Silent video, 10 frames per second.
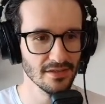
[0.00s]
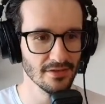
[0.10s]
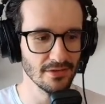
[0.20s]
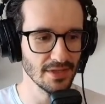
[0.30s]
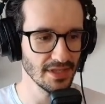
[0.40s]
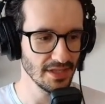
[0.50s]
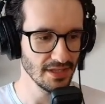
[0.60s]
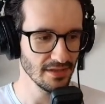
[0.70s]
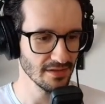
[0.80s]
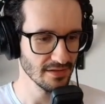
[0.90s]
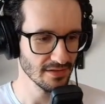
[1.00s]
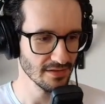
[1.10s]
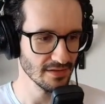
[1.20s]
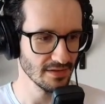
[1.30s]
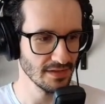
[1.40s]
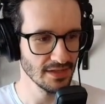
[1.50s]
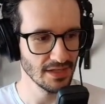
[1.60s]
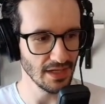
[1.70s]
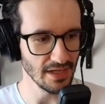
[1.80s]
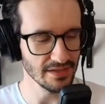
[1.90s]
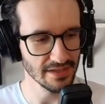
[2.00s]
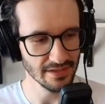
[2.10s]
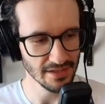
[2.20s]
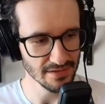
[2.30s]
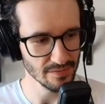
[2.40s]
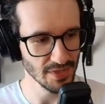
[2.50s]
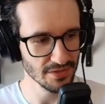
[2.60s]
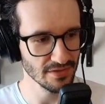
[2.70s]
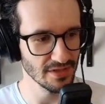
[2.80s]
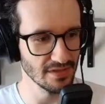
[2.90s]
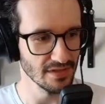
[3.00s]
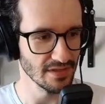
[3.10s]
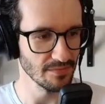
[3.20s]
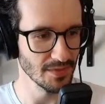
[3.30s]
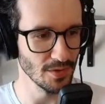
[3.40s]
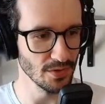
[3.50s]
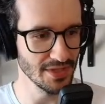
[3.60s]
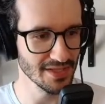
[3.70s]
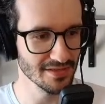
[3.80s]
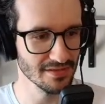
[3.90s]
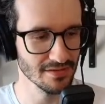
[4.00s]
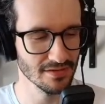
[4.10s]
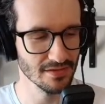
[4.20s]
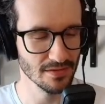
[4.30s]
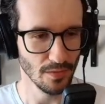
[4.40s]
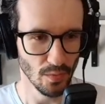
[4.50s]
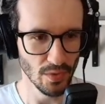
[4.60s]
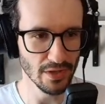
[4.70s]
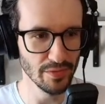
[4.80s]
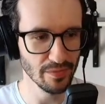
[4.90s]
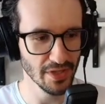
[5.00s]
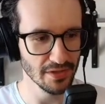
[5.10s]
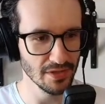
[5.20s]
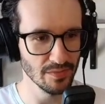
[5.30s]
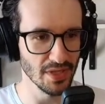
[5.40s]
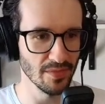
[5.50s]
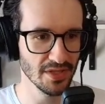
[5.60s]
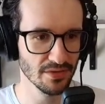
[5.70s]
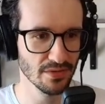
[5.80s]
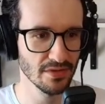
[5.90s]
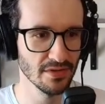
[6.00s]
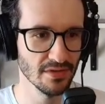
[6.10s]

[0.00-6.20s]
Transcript: Okay. And then let's imagine that the codex will be my implementer.